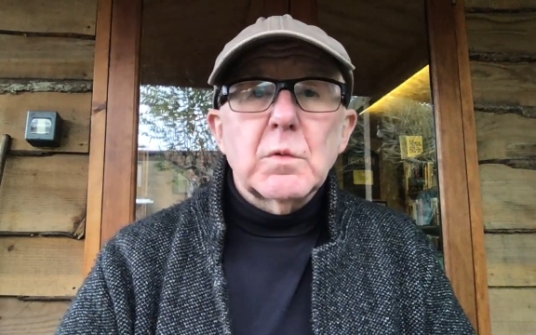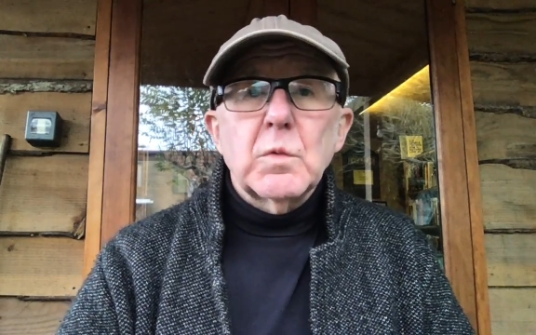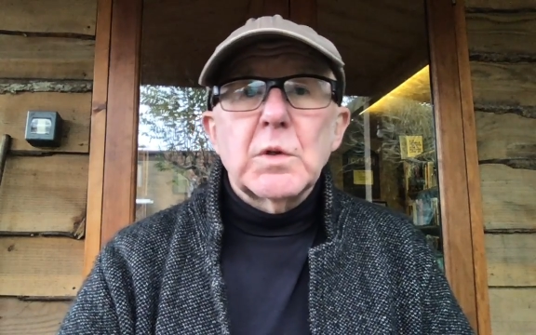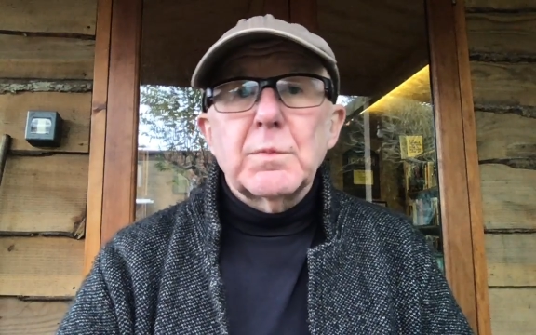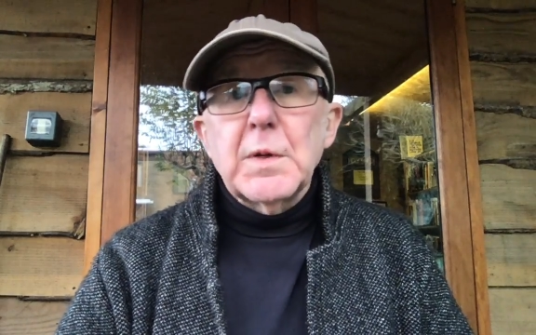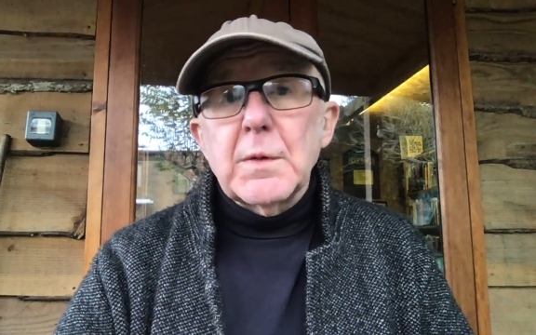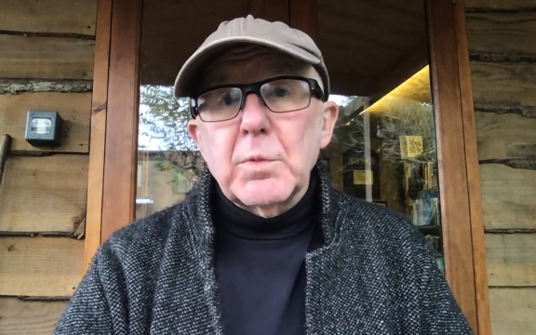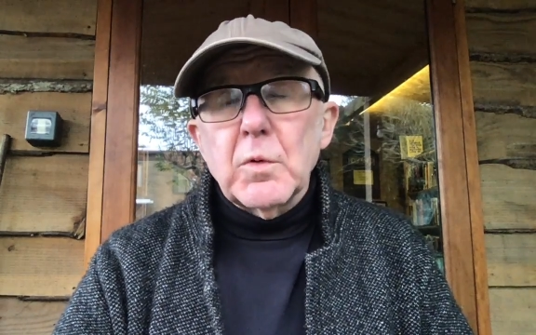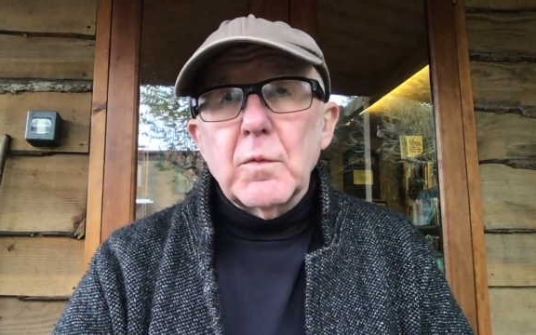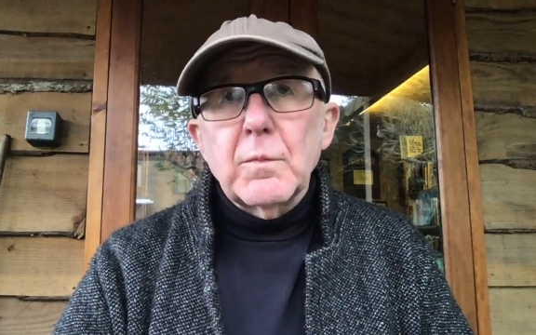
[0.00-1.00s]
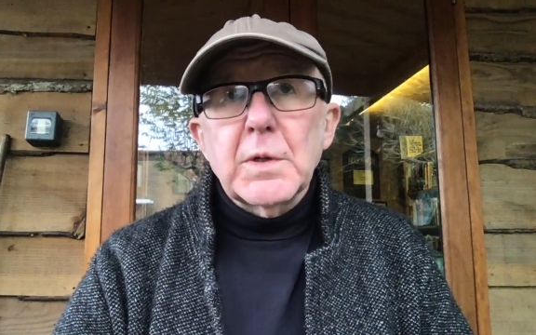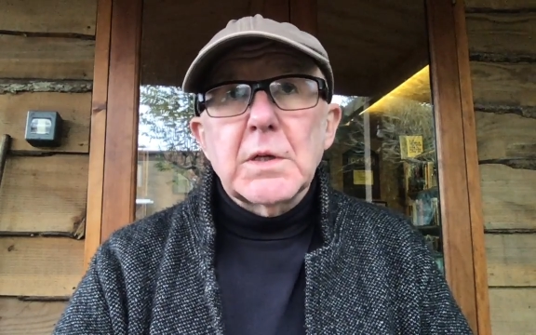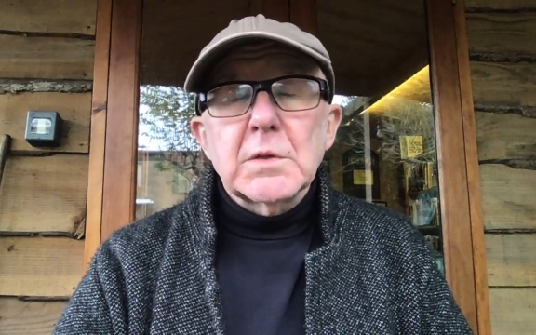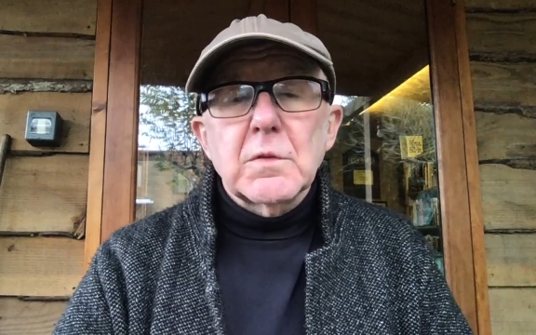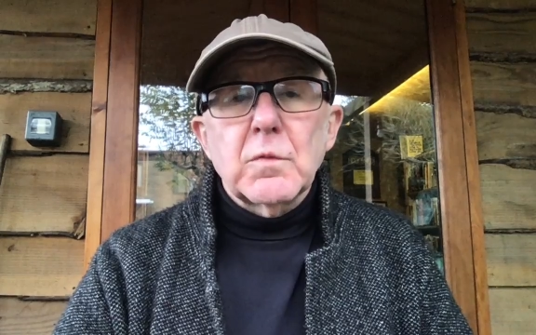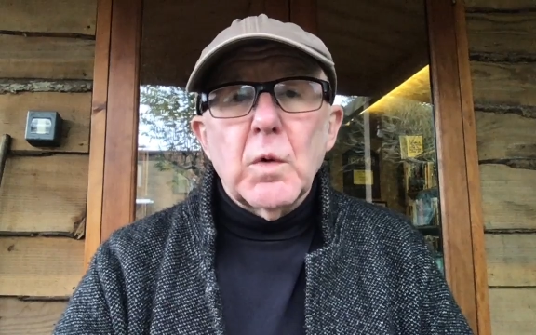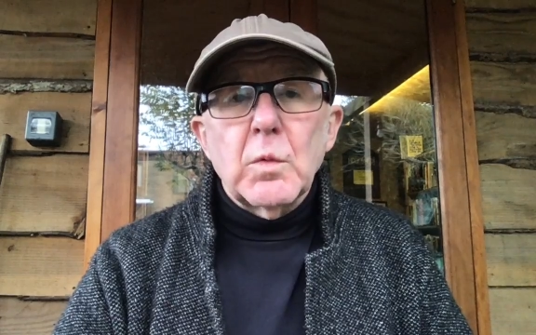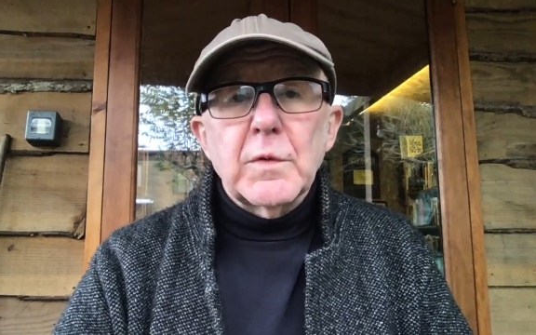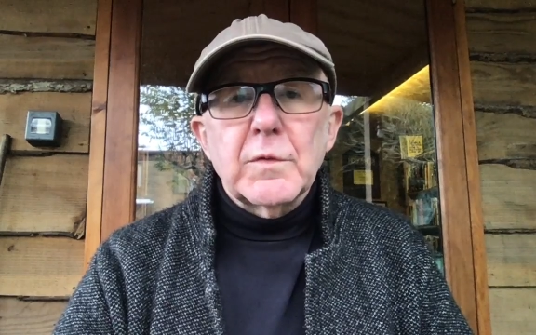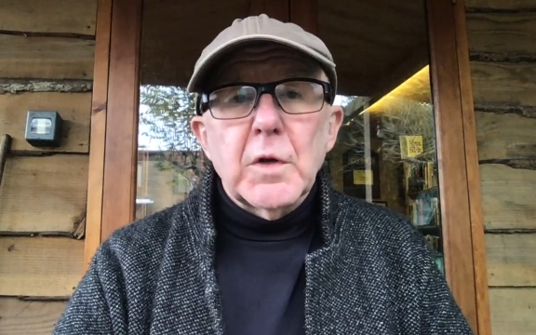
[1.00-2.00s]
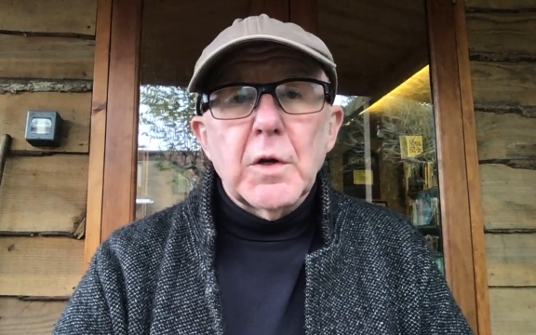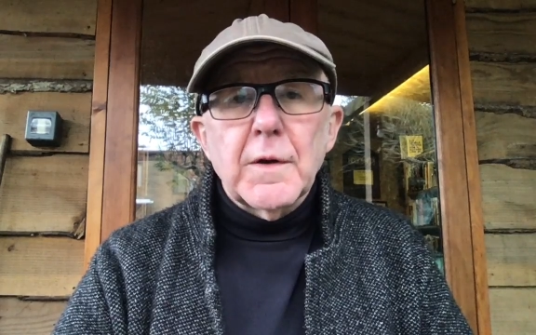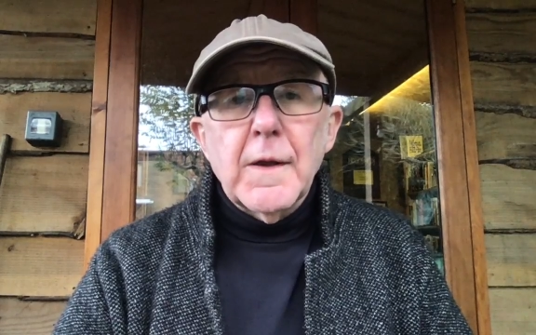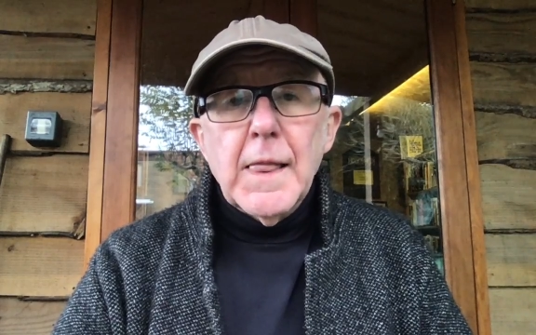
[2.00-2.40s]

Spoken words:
with people because of what we've done.